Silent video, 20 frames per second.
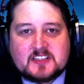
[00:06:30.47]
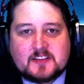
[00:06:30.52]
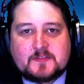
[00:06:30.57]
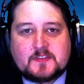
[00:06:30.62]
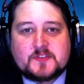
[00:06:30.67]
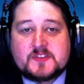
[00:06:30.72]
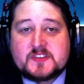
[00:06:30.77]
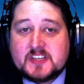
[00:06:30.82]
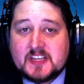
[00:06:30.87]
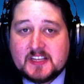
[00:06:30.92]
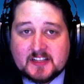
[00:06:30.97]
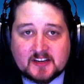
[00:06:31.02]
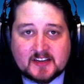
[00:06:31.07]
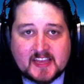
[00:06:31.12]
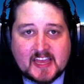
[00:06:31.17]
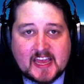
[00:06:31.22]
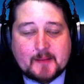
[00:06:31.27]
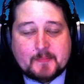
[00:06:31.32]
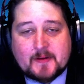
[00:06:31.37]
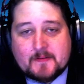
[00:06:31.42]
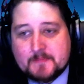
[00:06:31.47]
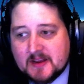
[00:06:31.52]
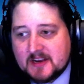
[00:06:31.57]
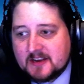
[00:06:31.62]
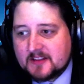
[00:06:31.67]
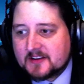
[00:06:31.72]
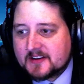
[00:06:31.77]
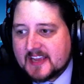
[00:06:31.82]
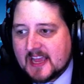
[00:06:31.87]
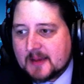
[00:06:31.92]
If you've seen their camp, I've been to
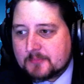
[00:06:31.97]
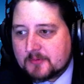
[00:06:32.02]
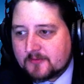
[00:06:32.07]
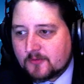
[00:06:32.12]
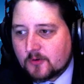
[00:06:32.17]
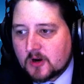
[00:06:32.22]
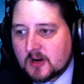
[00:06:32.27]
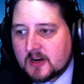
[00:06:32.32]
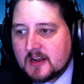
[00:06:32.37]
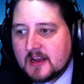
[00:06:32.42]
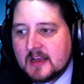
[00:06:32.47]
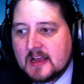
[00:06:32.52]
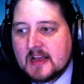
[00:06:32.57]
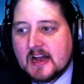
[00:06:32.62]
their camp before,